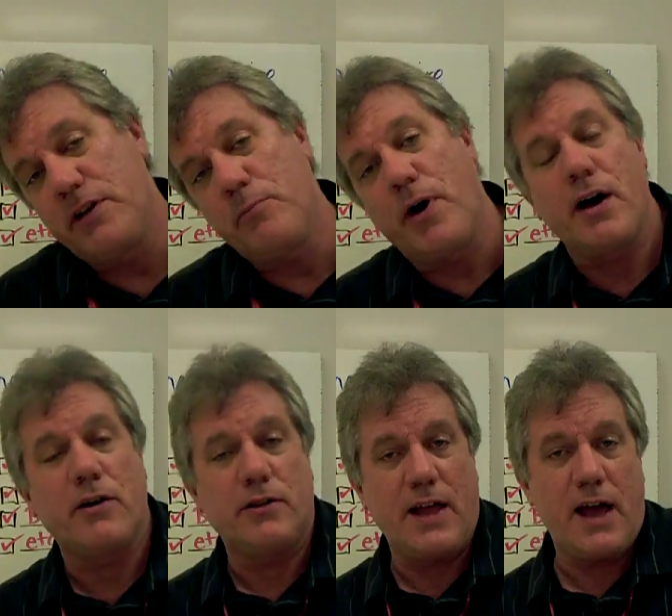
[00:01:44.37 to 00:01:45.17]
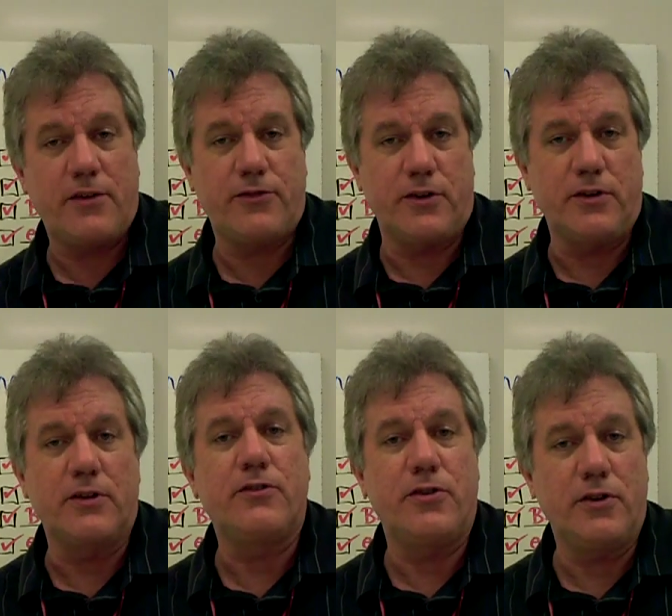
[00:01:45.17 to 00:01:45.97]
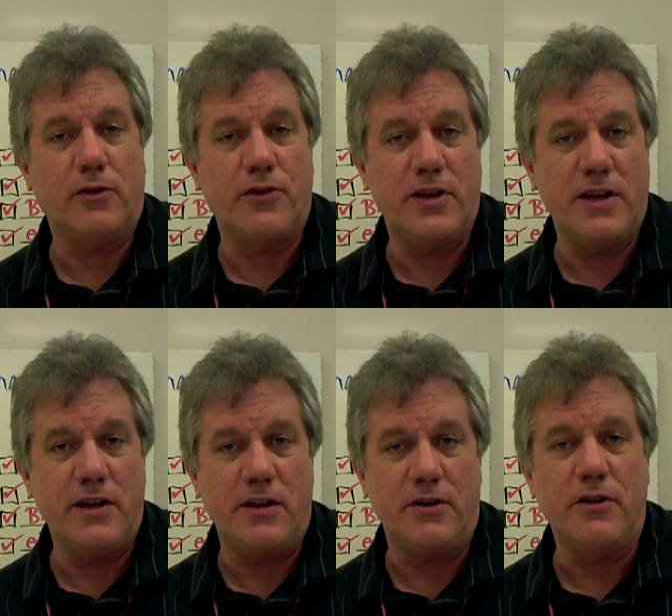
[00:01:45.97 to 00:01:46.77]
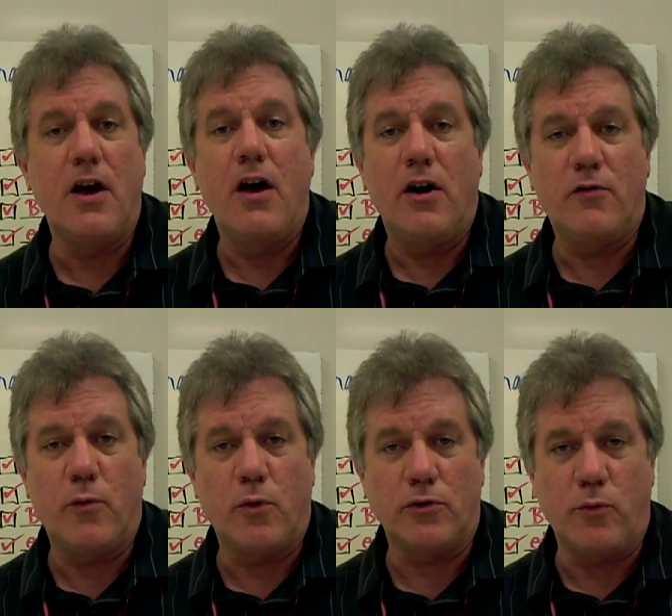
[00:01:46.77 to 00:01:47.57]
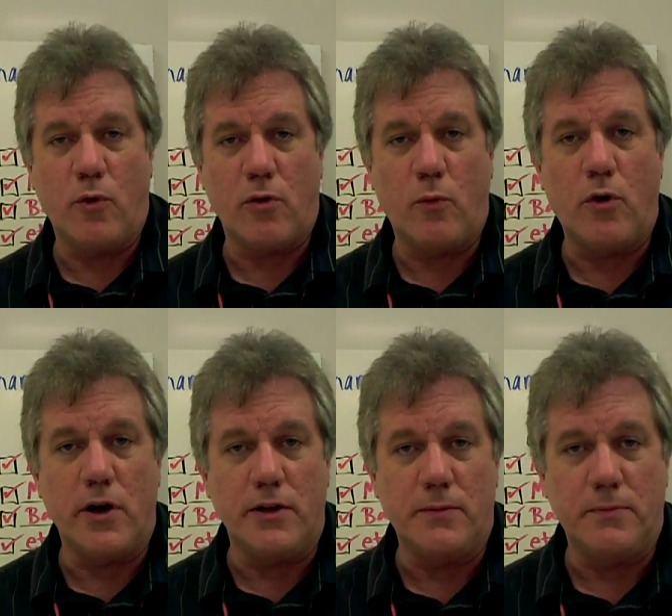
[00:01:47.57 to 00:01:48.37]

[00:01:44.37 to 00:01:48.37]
Empire lasted until the end of World War I.